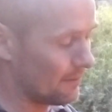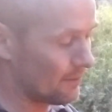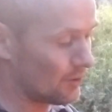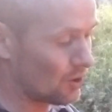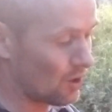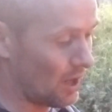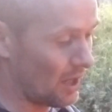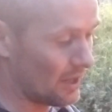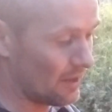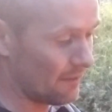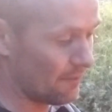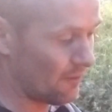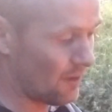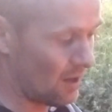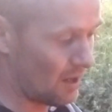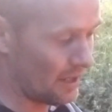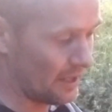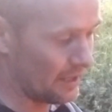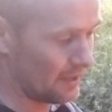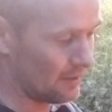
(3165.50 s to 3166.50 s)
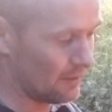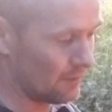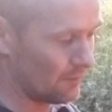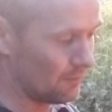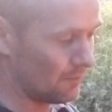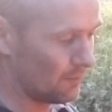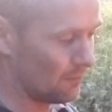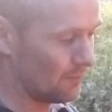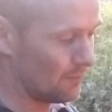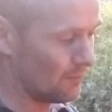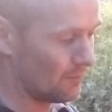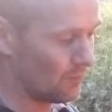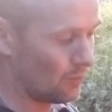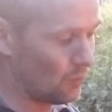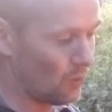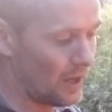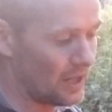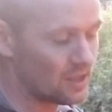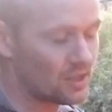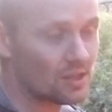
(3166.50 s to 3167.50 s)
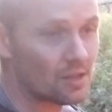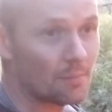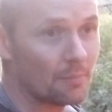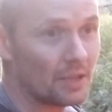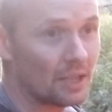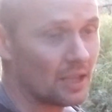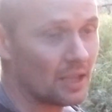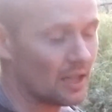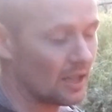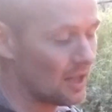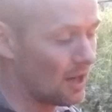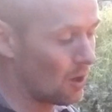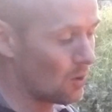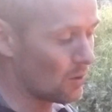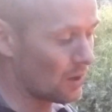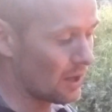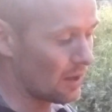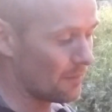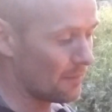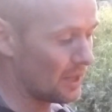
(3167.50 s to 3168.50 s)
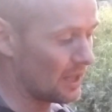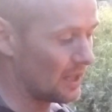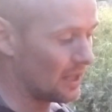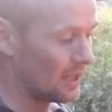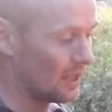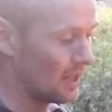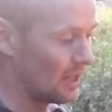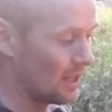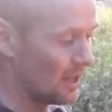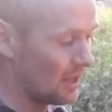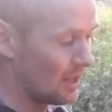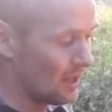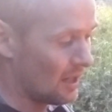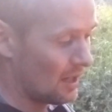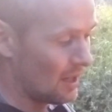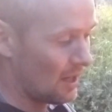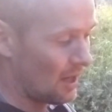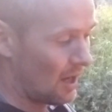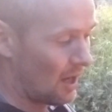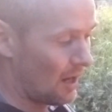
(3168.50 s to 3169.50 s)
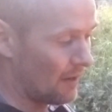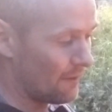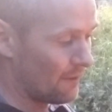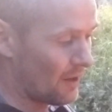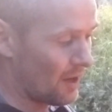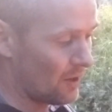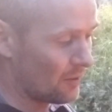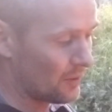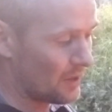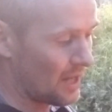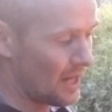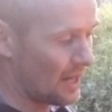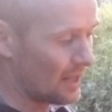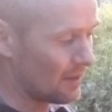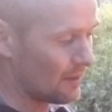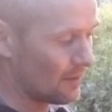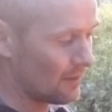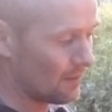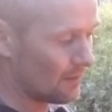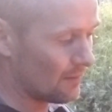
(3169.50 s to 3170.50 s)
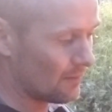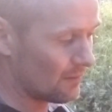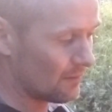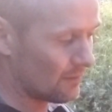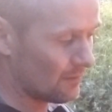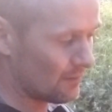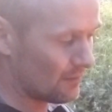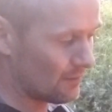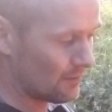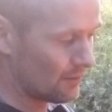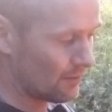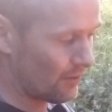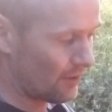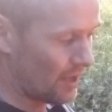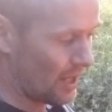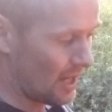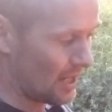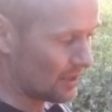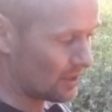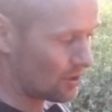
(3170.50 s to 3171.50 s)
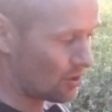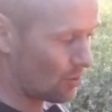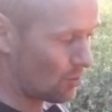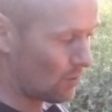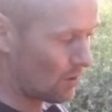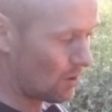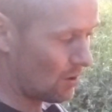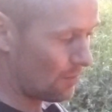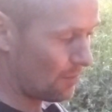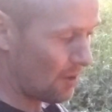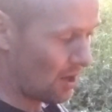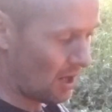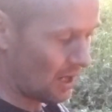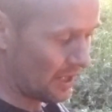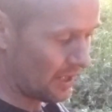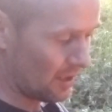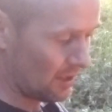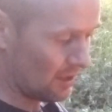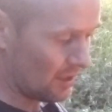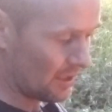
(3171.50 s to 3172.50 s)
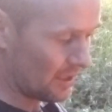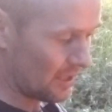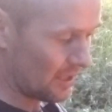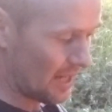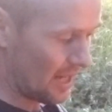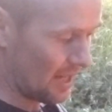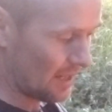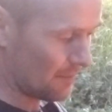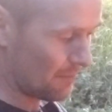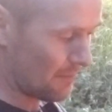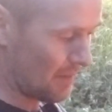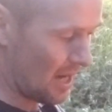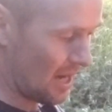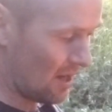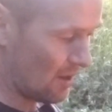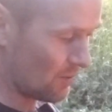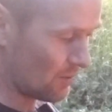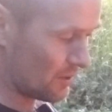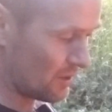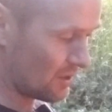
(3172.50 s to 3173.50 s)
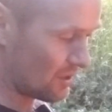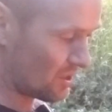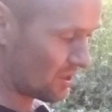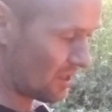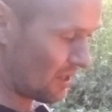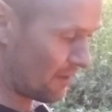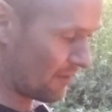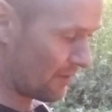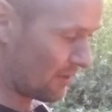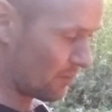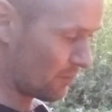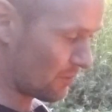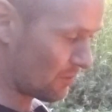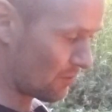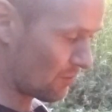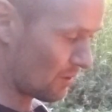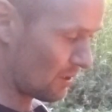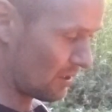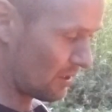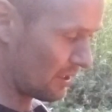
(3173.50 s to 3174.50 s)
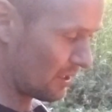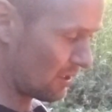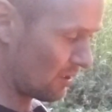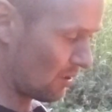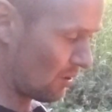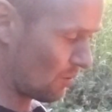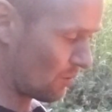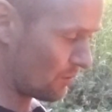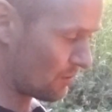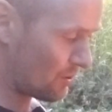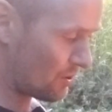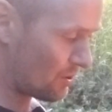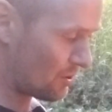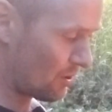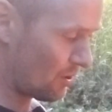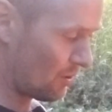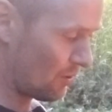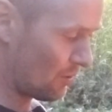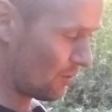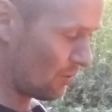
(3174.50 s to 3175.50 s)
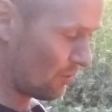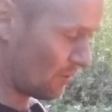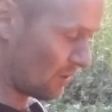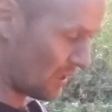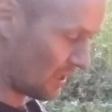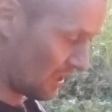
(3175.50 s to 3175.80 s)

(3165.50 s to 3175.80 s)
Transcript: try to find ways to beat it out. I mean, I found that squirrel pile and that mound and stuff that was really close to